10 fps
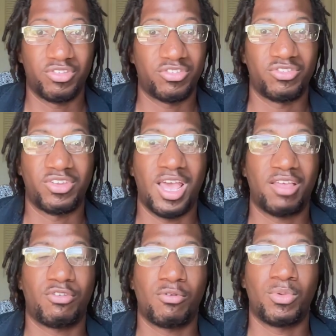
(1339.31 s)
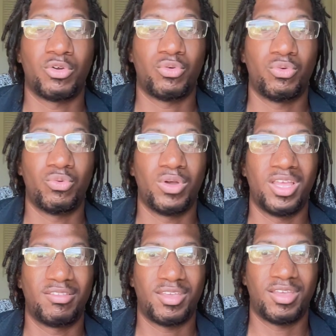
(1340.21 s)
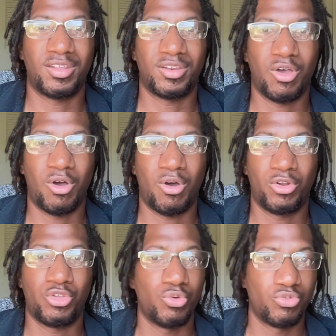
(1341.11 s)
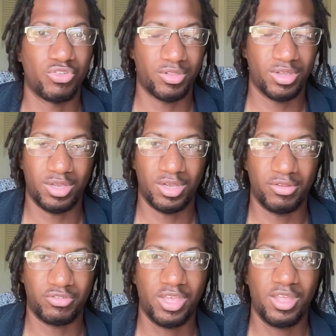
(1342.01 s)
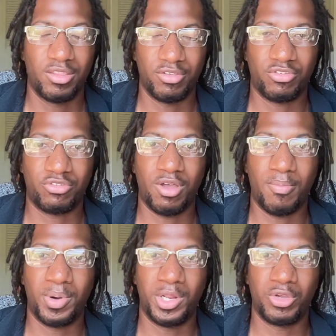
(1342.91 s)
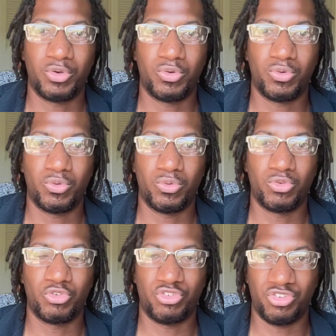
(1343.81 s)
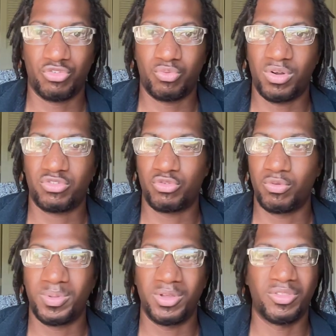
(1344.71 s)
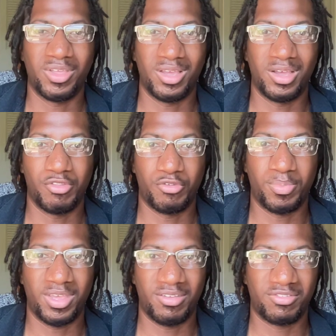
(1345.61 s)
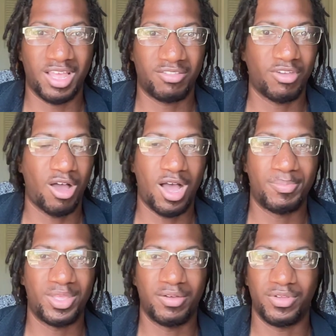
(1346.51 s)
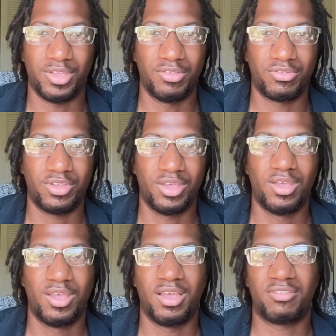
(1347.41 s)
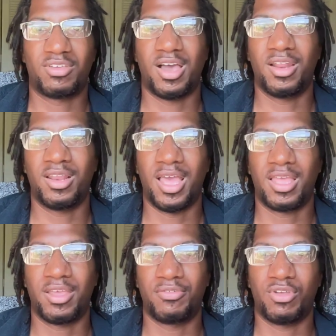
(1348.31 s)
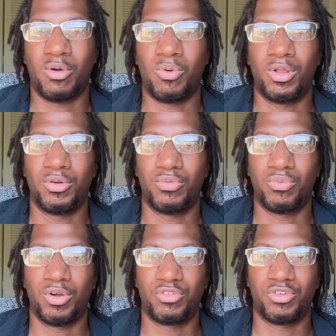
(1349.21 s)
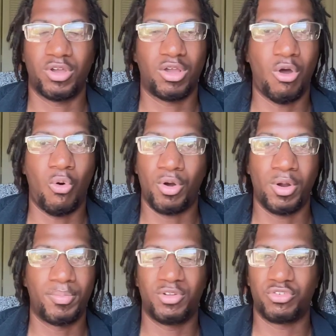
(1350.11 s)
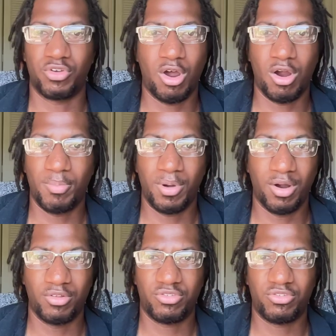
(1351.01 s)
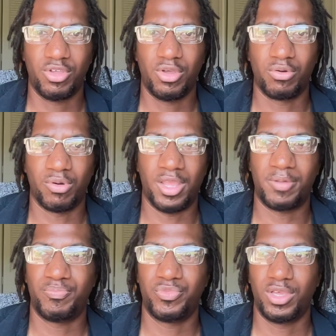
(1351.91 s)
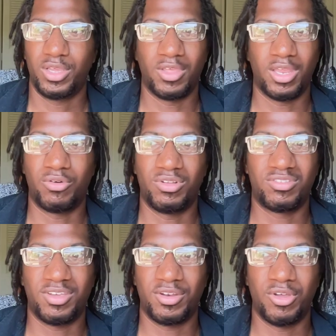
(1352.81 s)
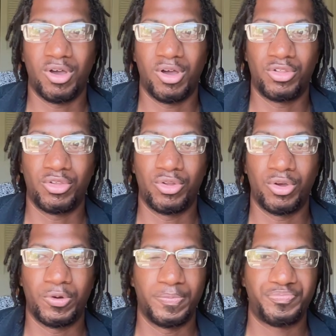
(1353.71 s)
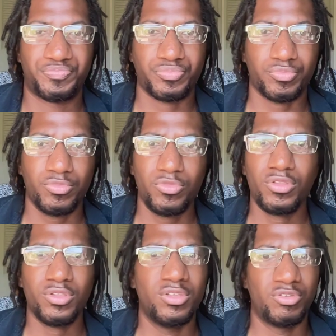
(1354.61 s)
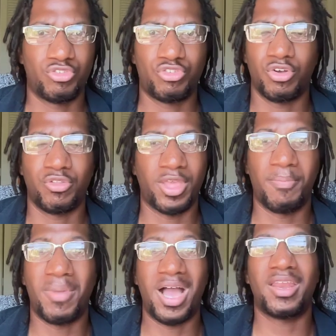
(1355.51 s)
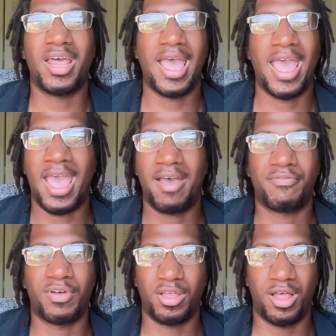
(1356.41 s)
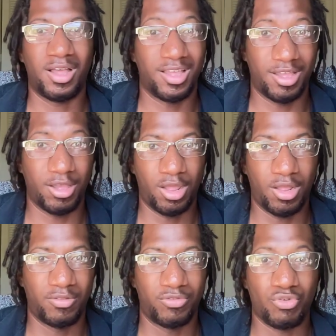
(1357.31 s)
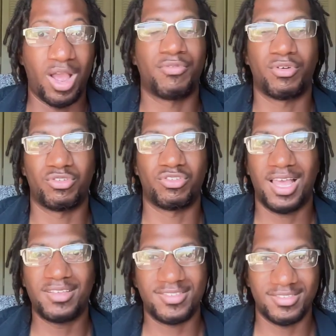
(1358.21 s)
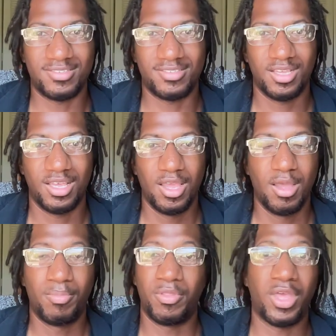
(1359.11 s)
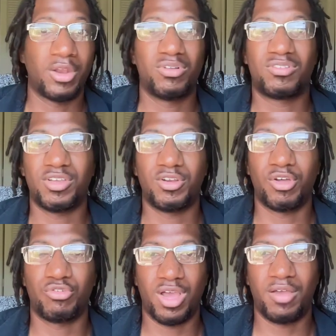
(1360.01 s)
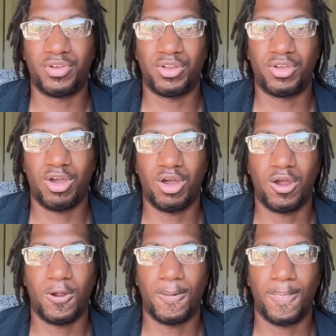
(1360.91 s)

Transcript: This is not someone who intended on using the guns. This is somebody who just wants to build the guns because that's a hobby of his. It's kind of like if someone were to order a bunch of car parts, right? They don't intend on, sure, they might not have a driver's license, but they don't intend on driving a car.